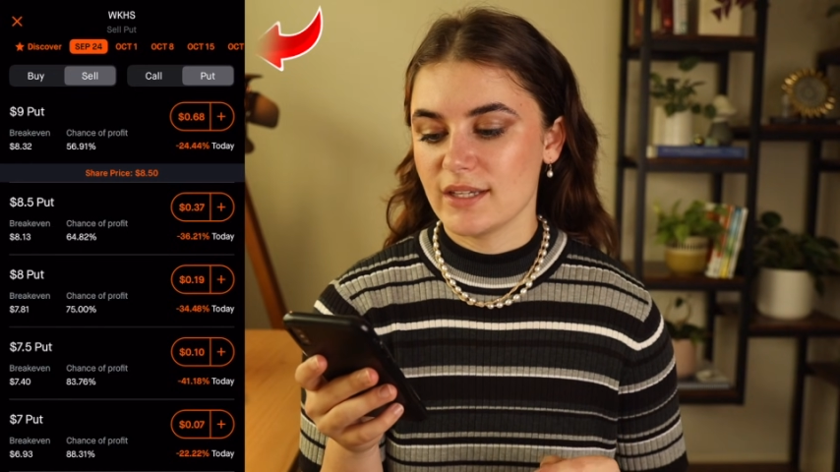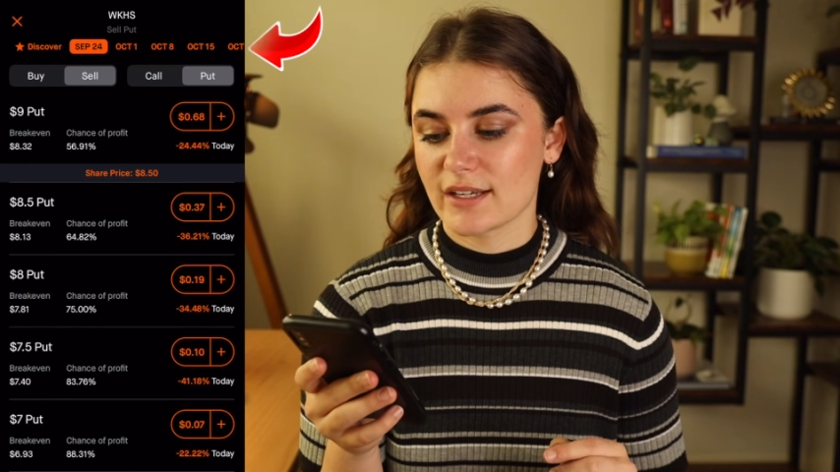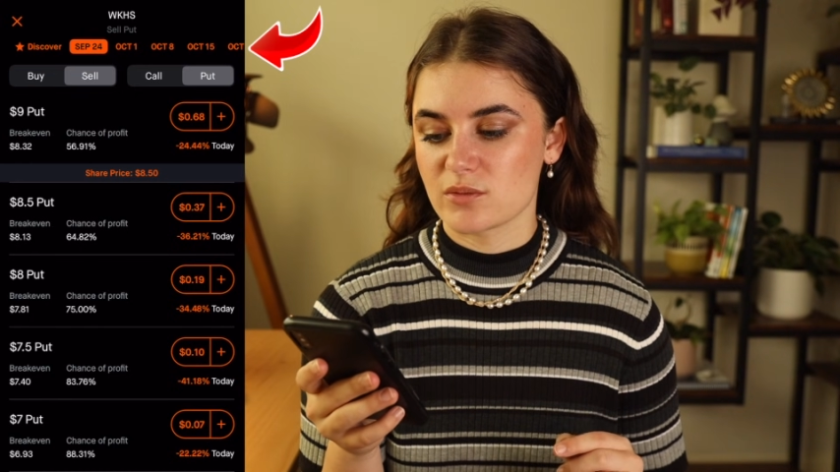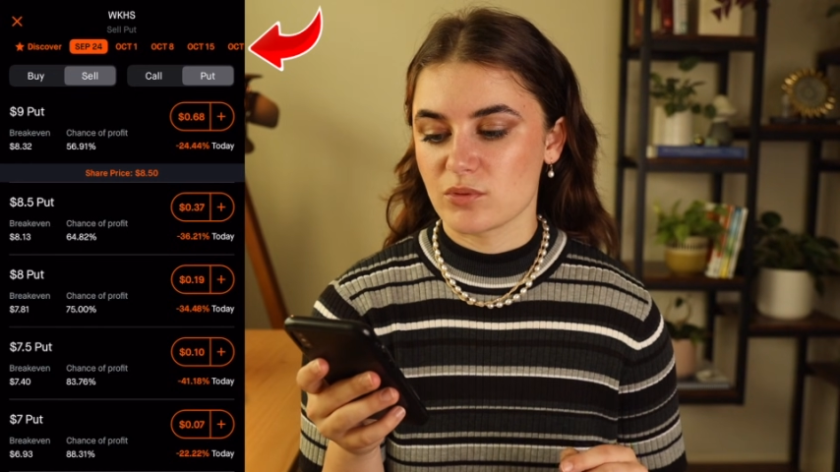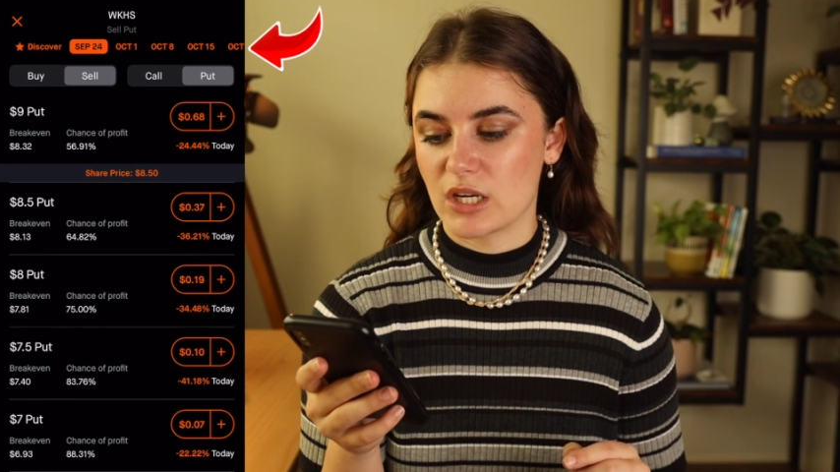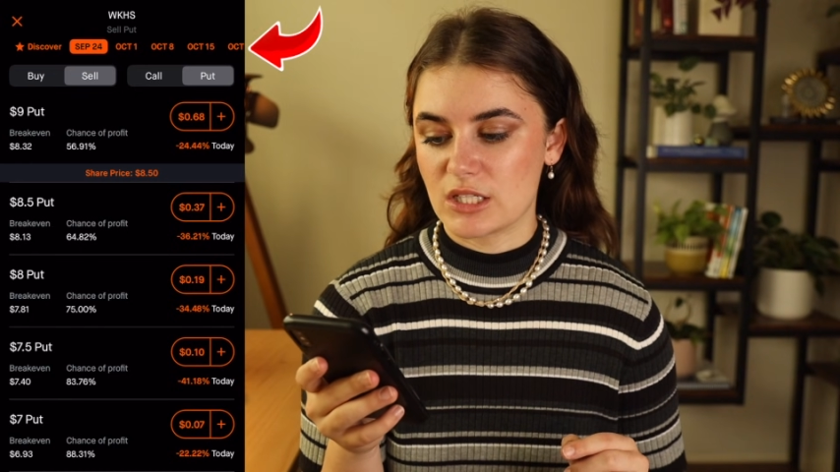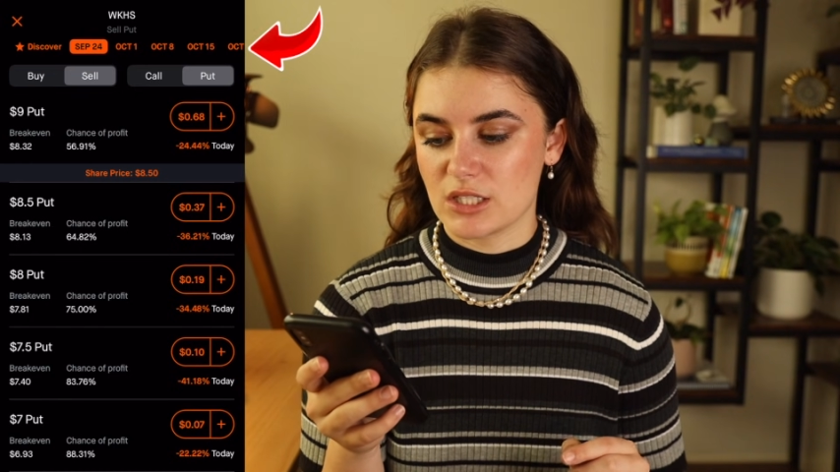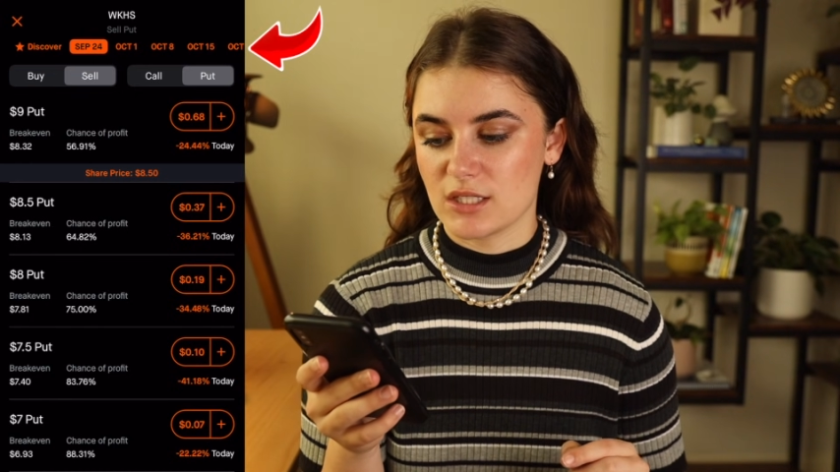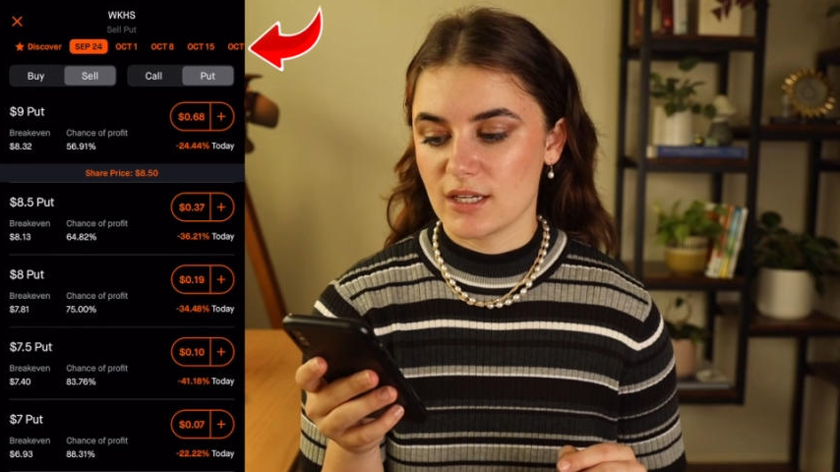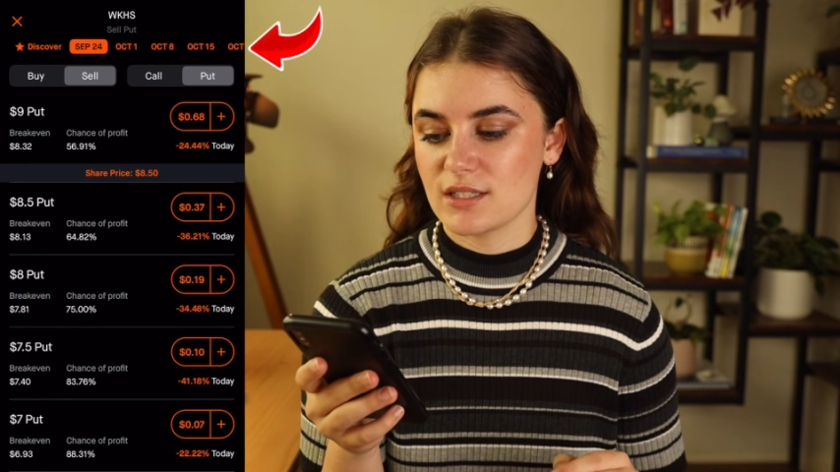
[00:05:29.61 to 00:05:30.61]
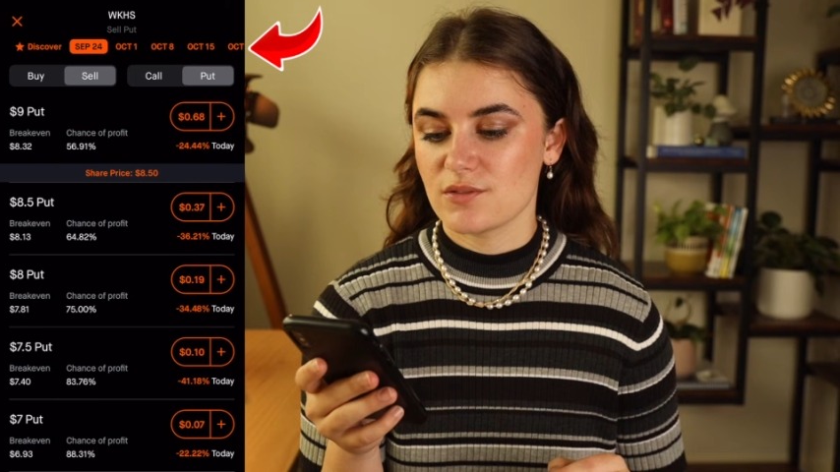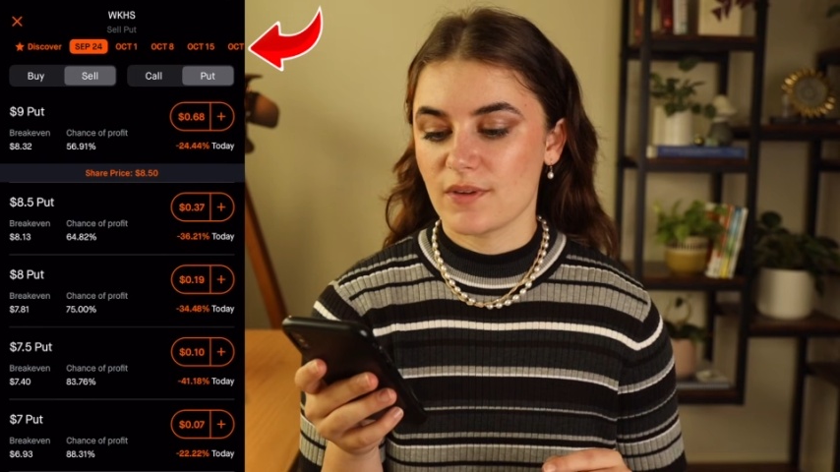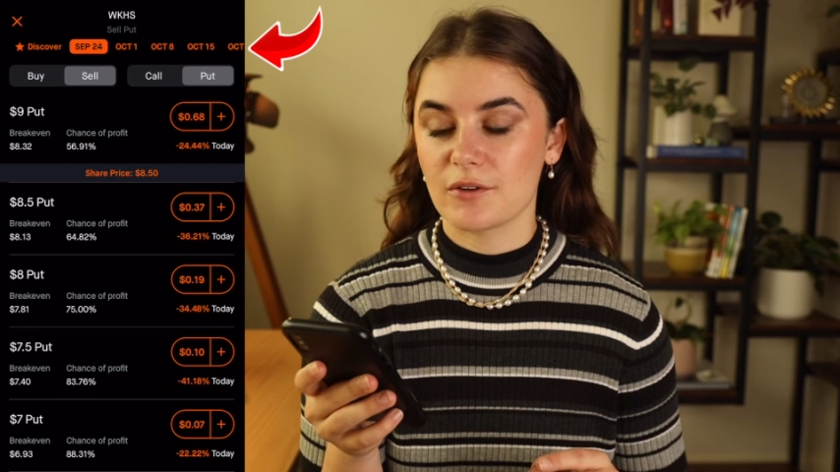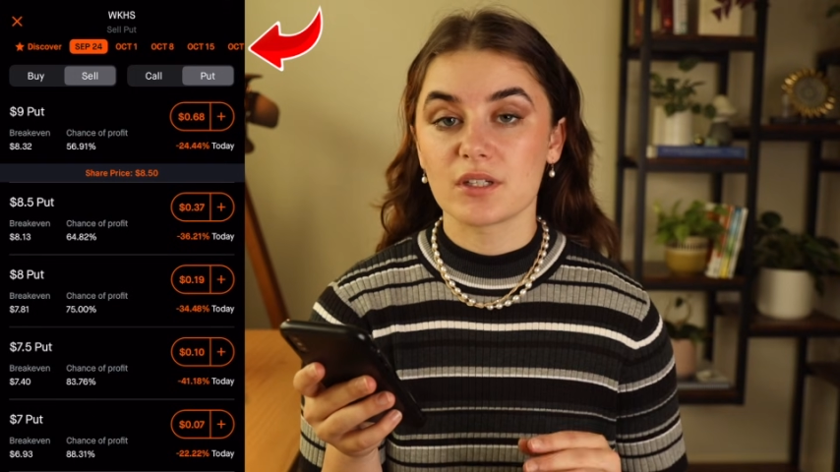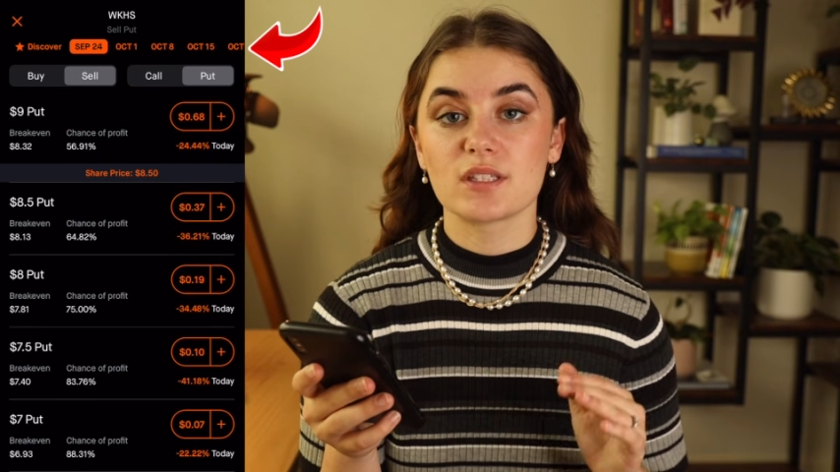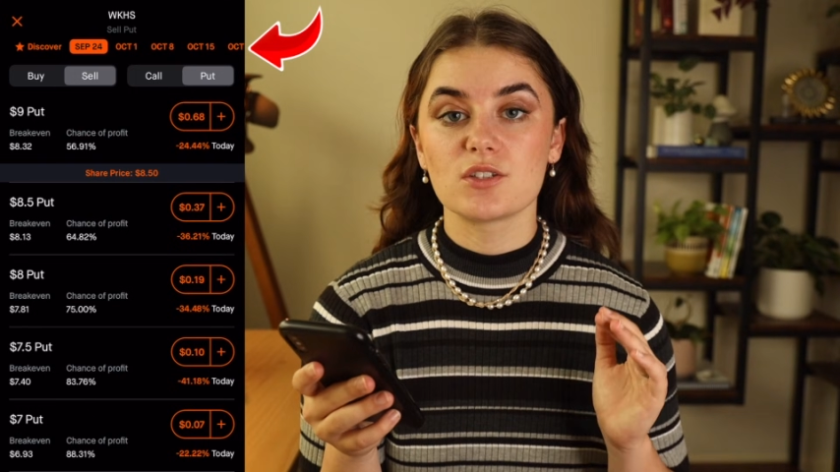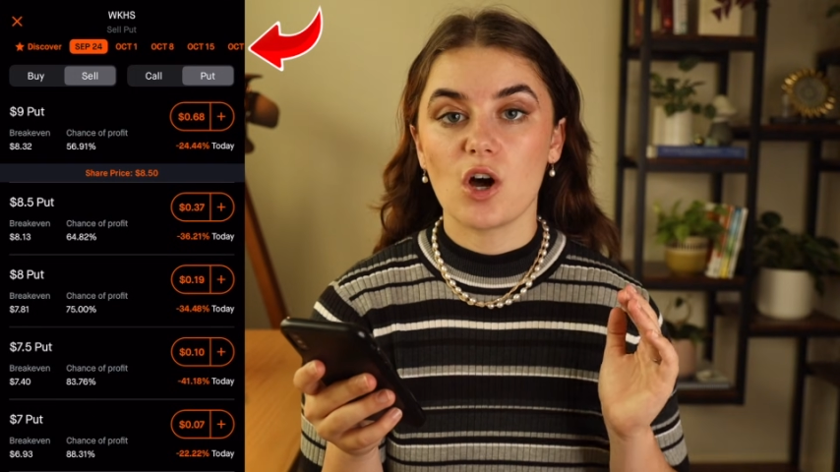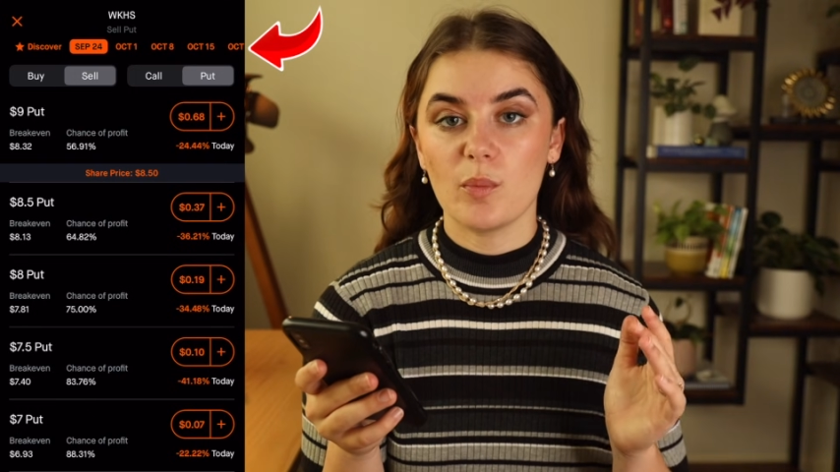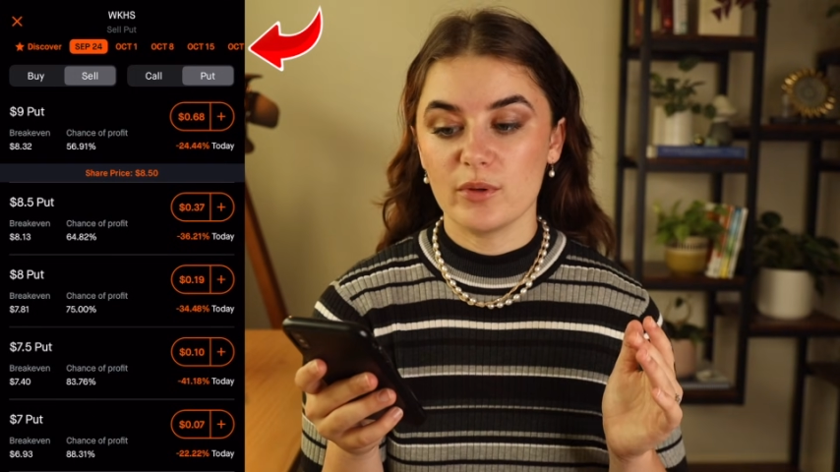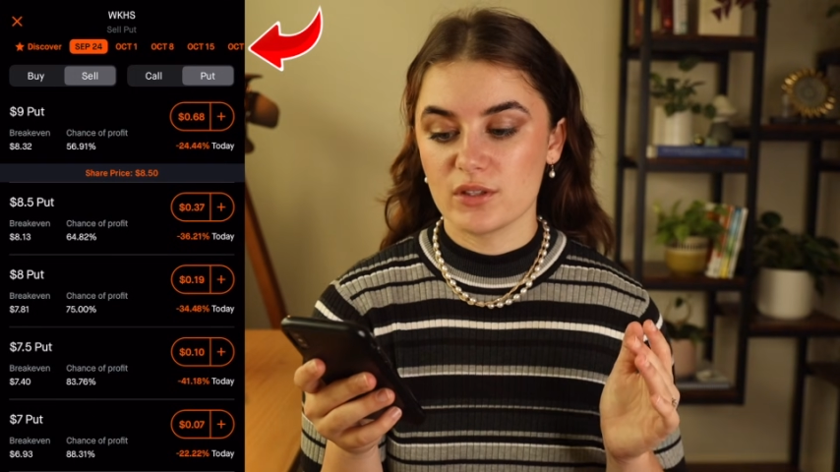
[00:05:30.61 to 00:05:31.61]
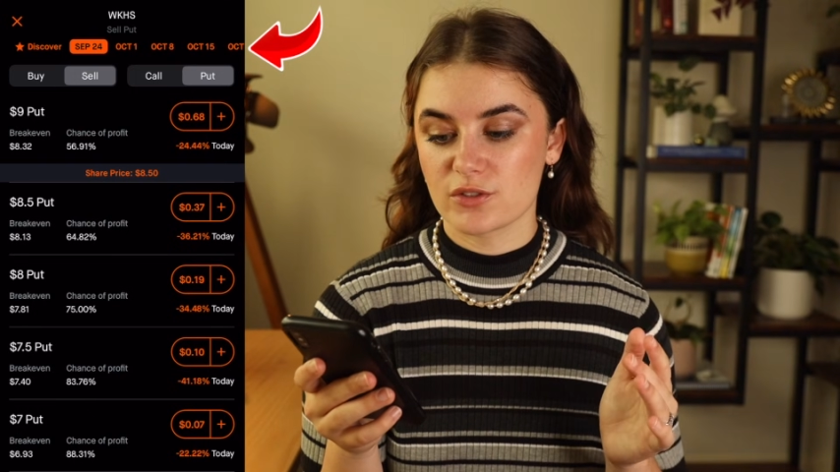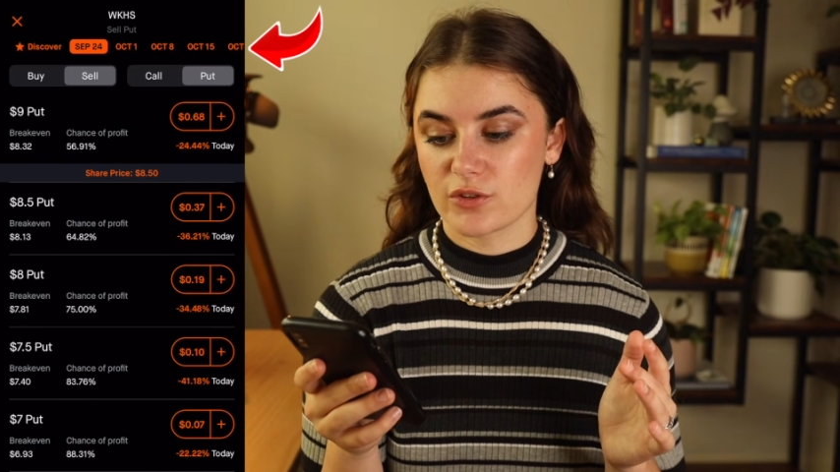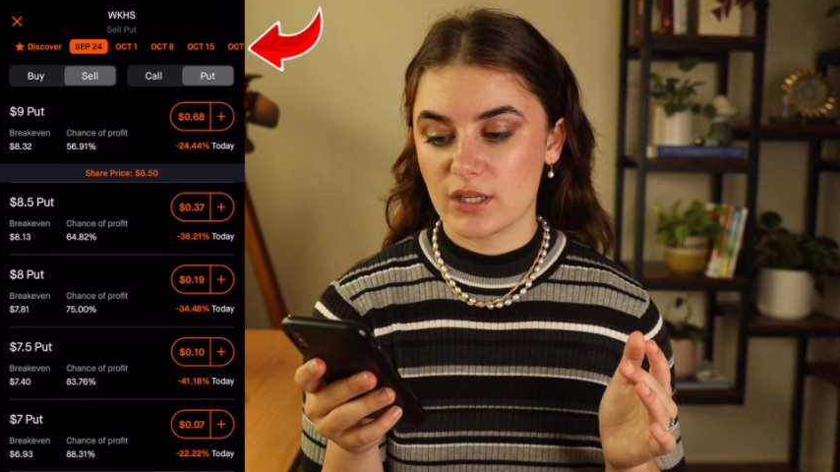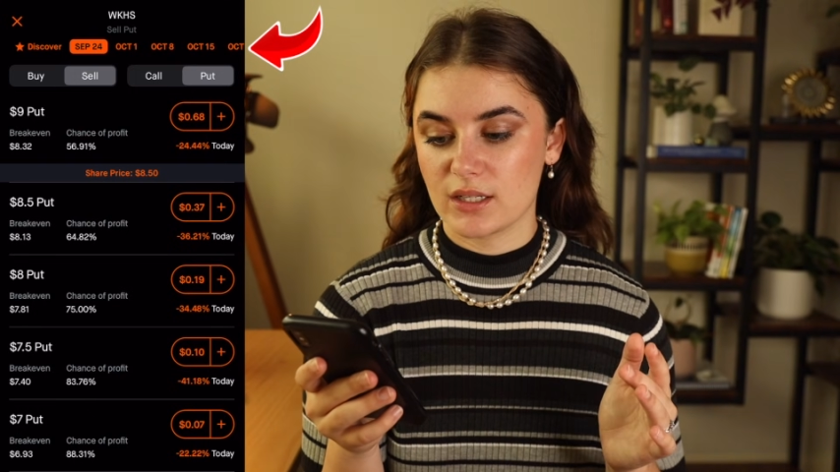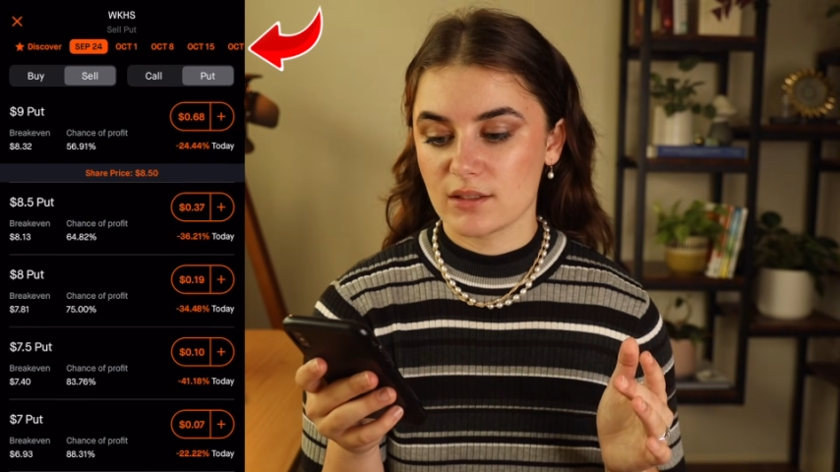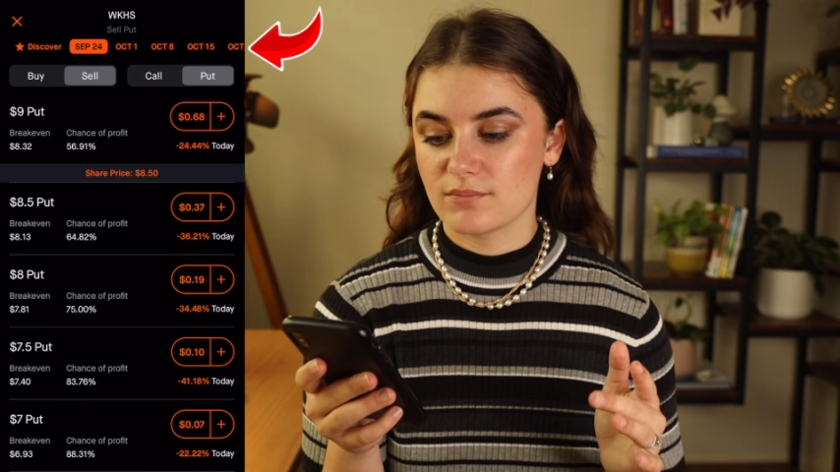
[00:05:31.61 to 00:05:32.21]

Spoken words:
the expiration dates found at the top of the screen.